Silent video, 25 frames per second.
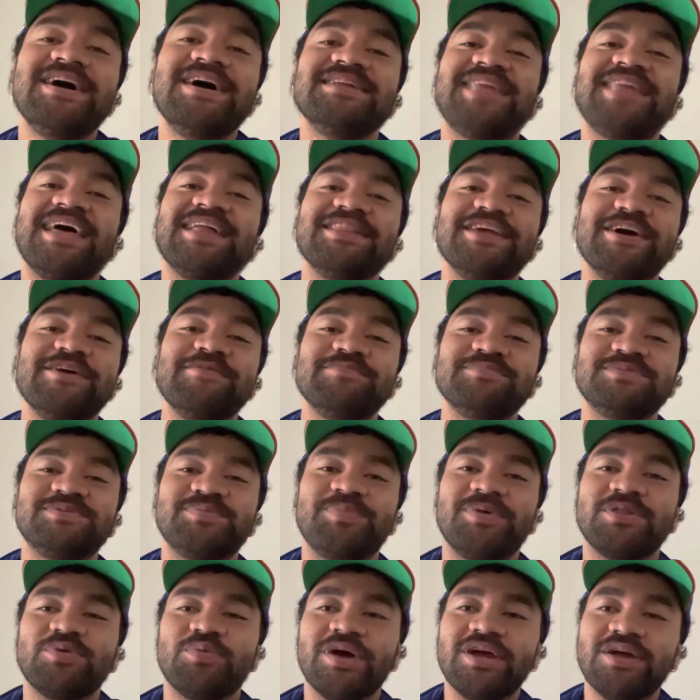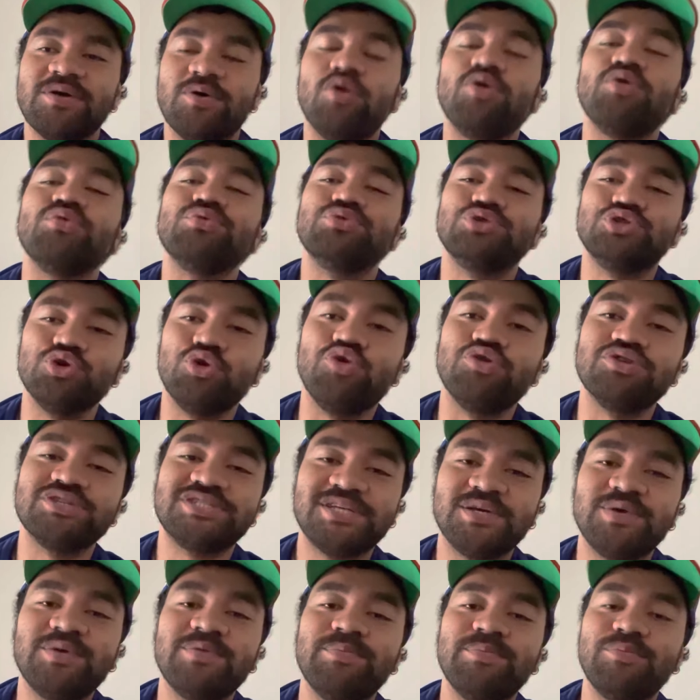Daily M's, by the way. All
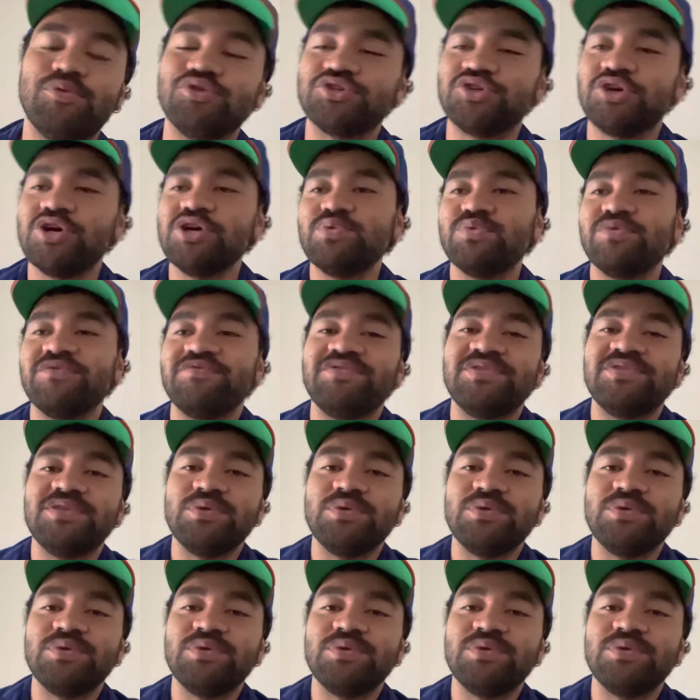draws, more so, with